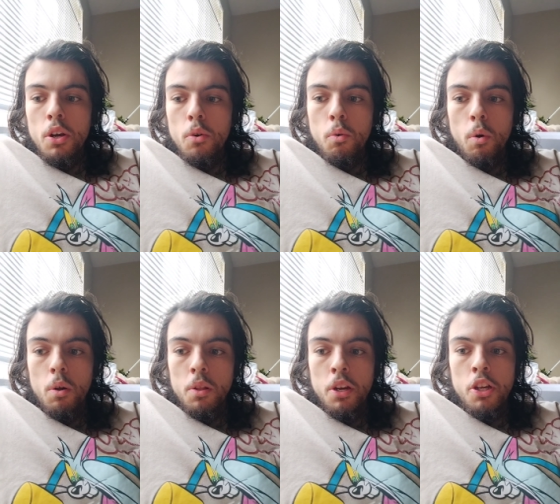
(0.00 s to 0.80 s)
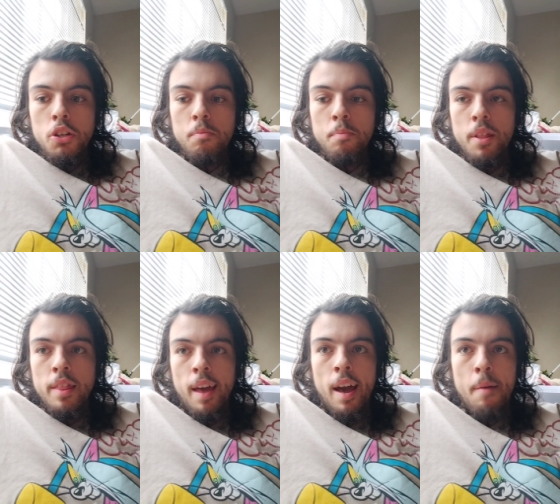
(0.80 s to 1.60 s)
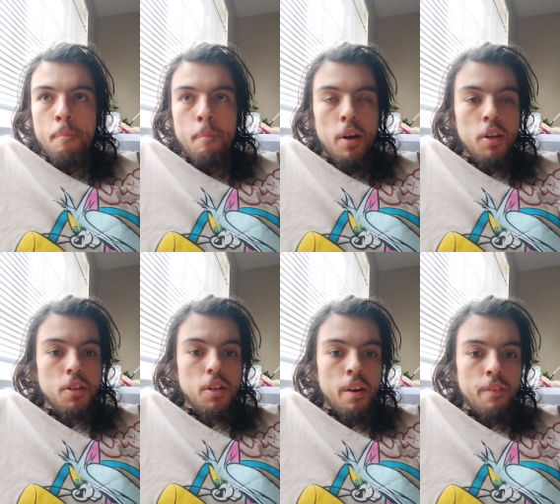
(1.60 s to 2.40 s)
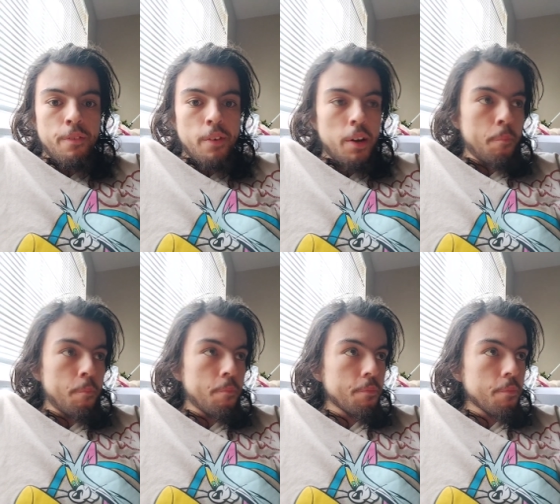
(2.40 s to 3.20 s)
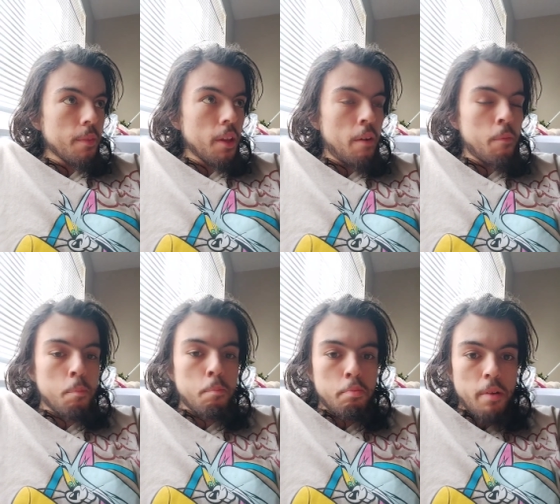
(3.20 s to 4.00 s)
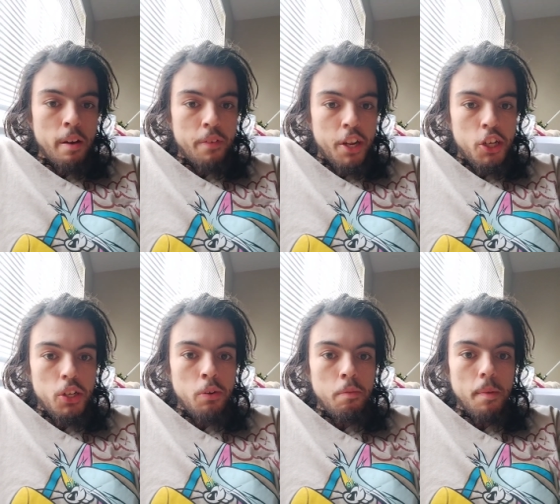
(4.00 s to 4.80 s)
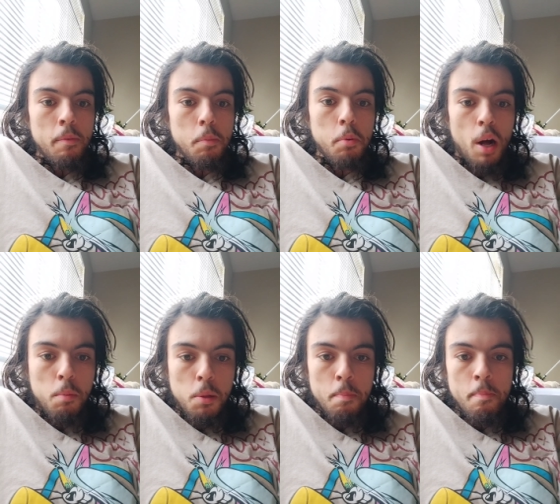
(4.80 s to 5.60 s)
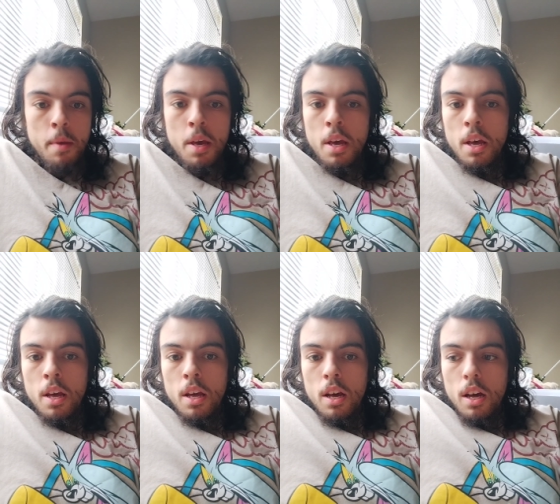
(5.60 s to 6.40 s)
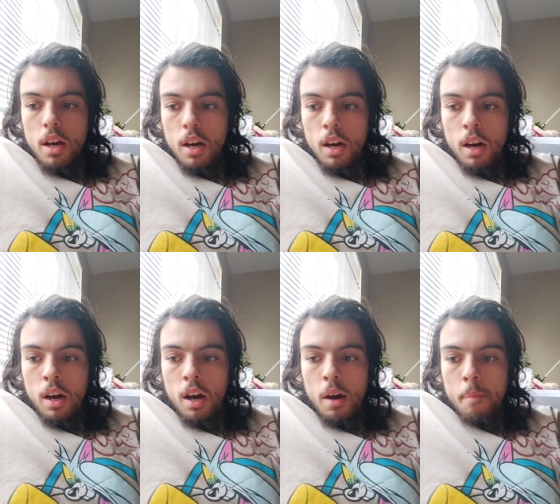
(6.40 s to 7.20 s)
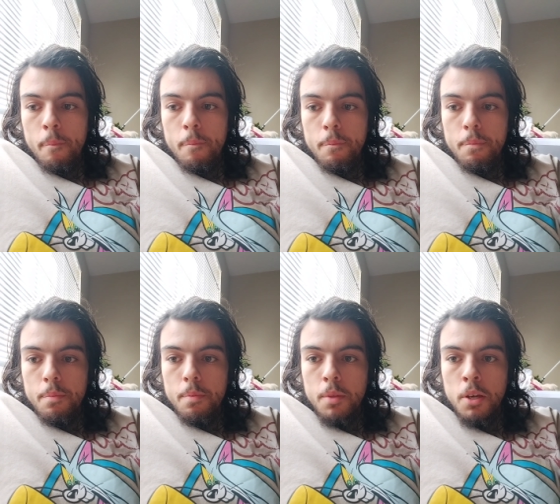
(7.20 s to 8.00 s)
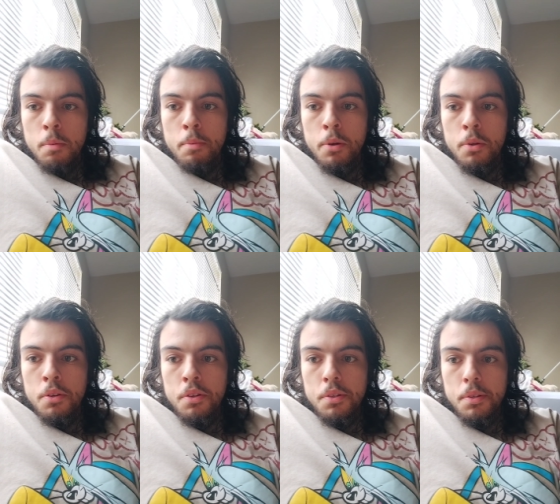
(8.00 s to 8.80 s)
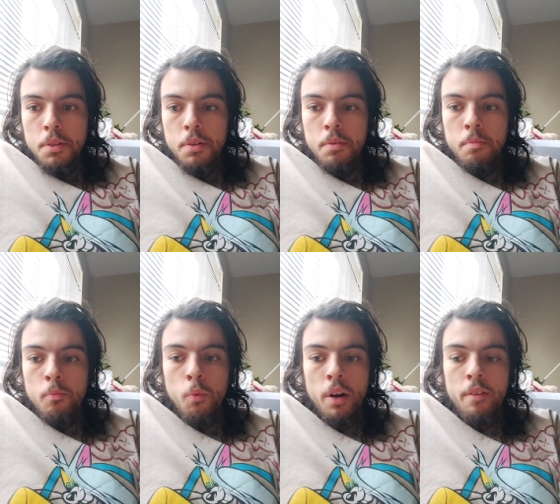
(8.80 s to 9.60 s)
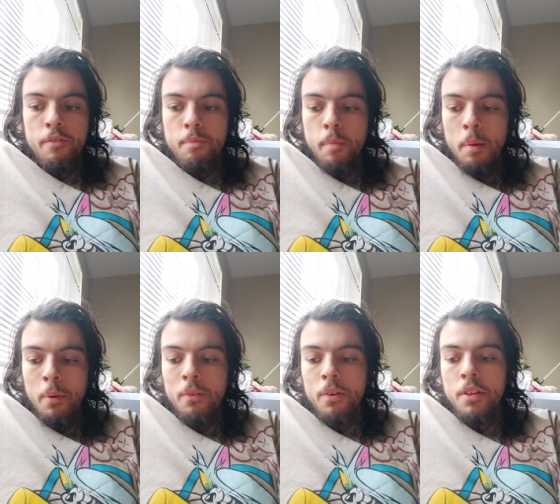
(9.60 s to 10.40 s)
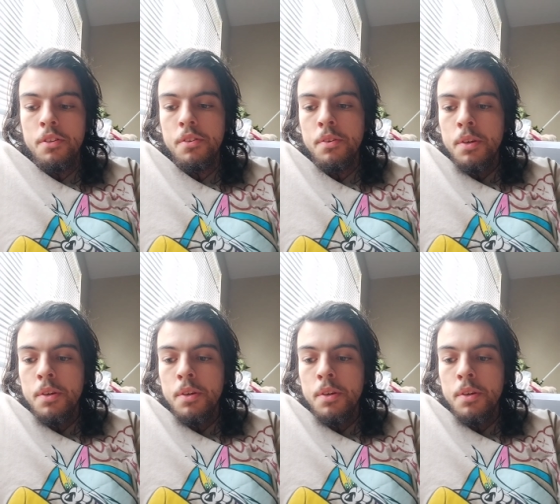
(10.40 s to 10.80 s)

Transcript: quality shouldn't be that much of um, of a of an issue of a problem. Um, Caboose, one of my boyfriends,